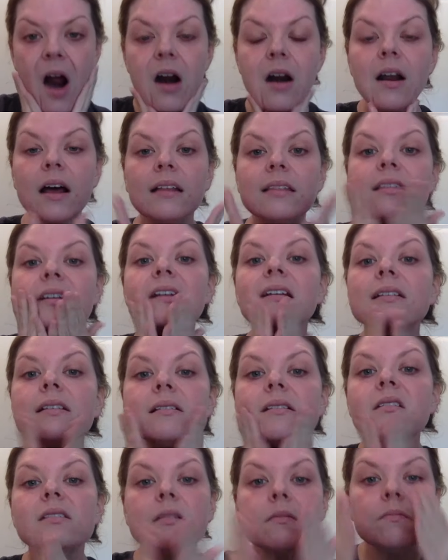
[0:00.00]
not that
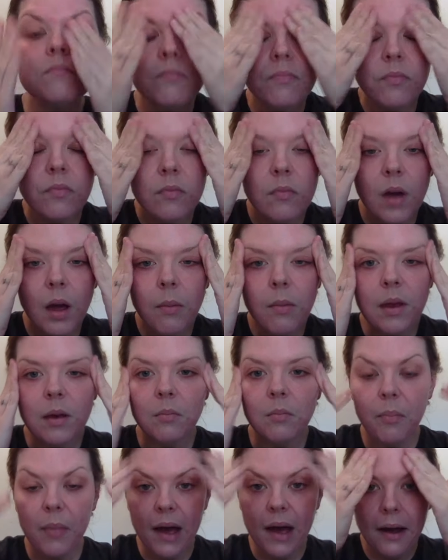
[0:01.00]
it's,
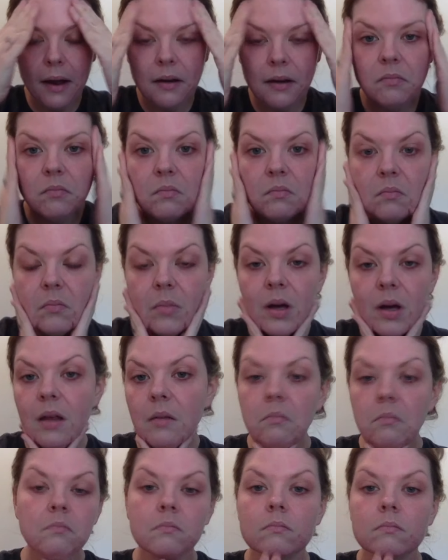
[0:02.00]
bad,
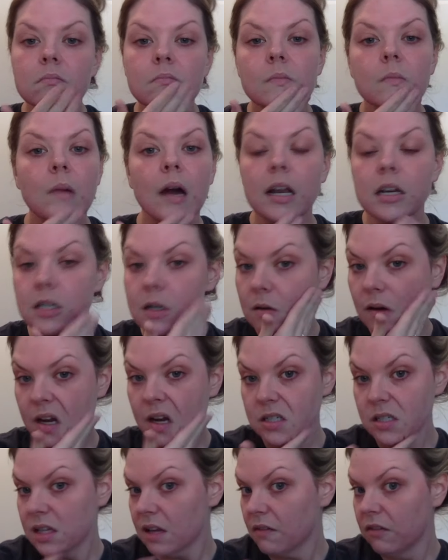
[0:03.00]
but I do. I
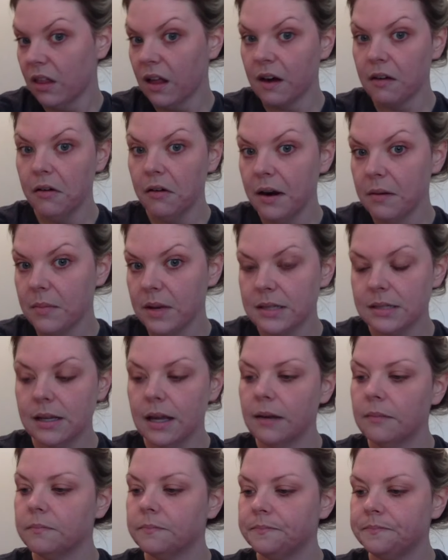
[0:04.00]
just have a lot of red in my
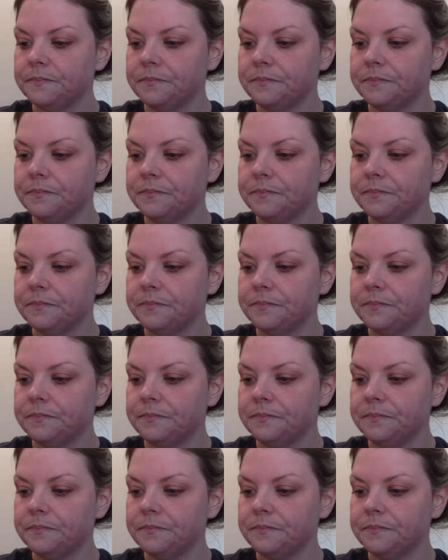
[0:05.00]
skin.